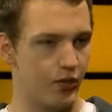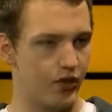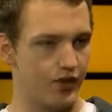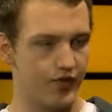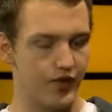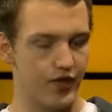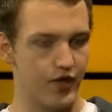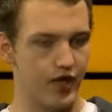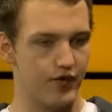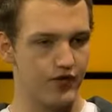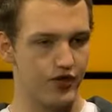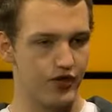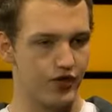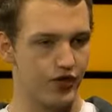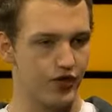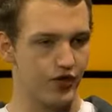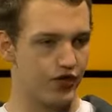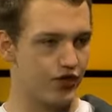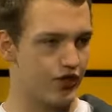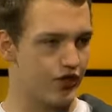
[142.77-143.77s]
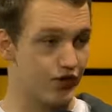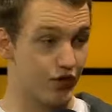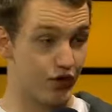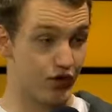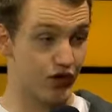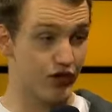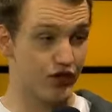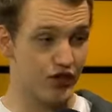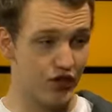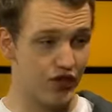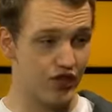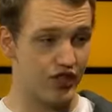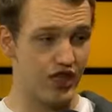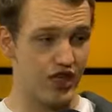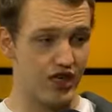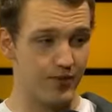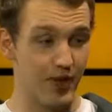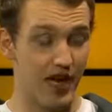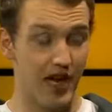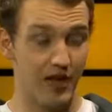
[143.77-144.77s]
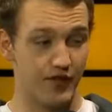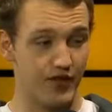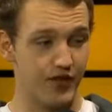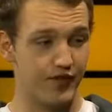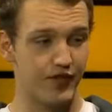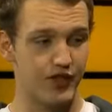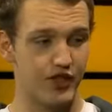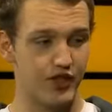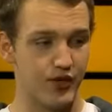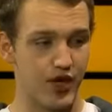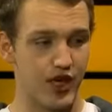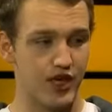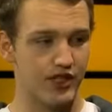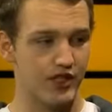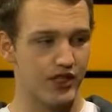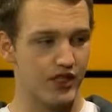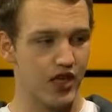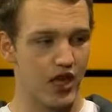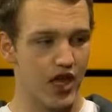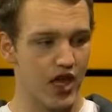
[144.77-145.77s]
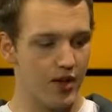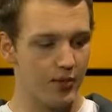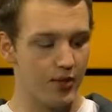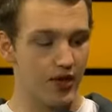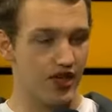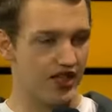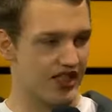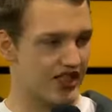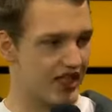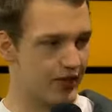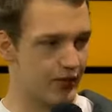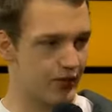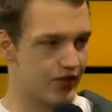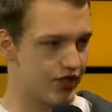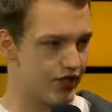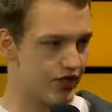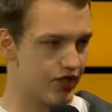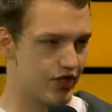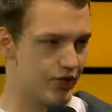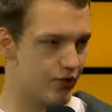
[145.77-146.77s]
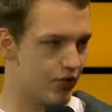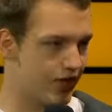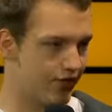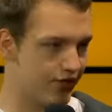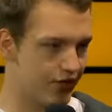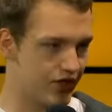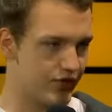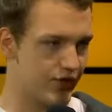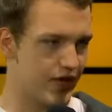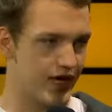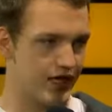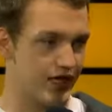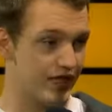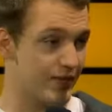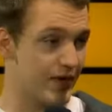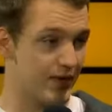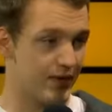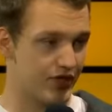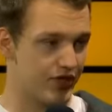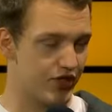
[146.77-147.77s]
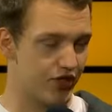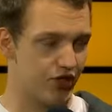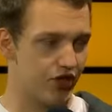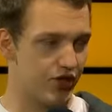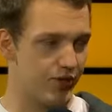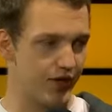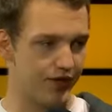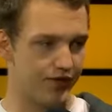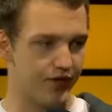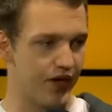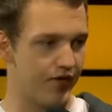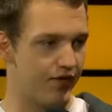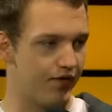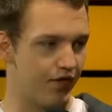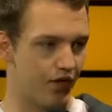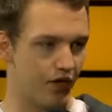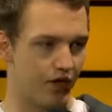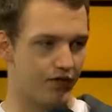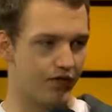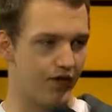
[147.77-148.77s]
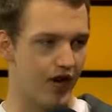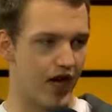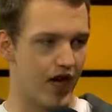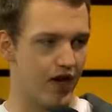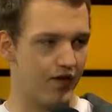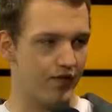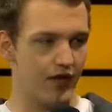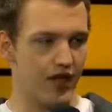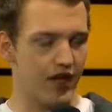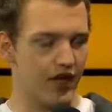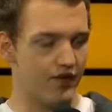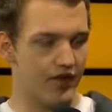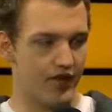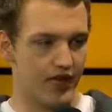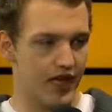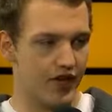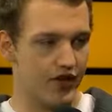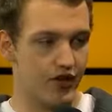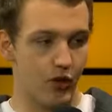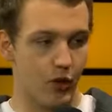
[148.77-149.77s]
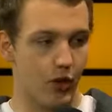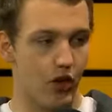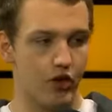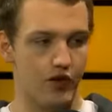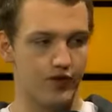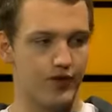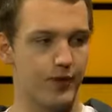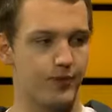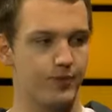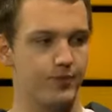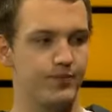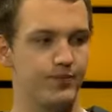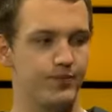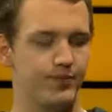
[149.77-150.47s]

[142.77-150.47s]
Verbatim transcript: One thing you have to do is just focus on your team and have different strategies because they can research one of your strategies, maybe two, but if you have four or five, they can't know all of them.